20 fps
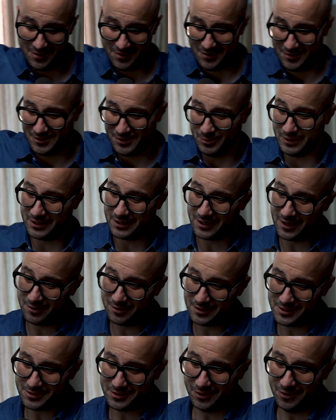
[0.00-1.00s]
So we
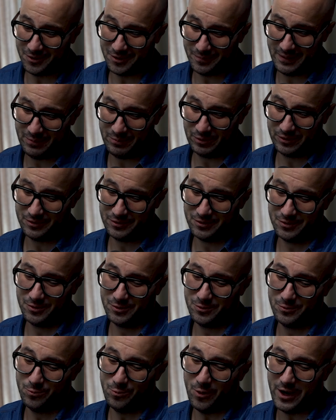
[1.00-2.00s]
encouraged a lot of people to
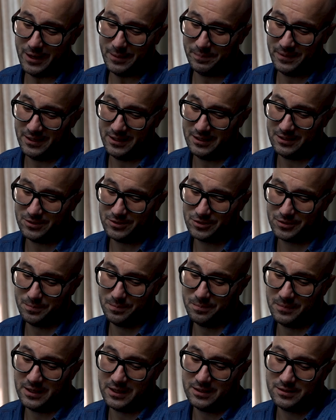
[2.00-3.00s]
do white peach,
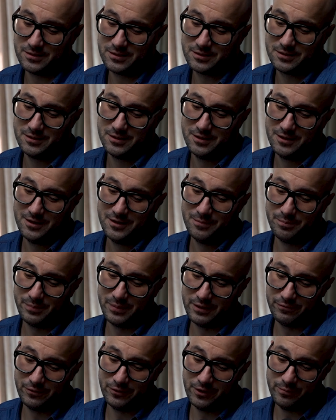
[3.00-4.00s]
mint,
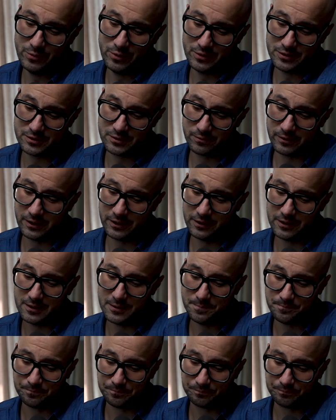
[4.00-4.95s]
buffalo mozzarella,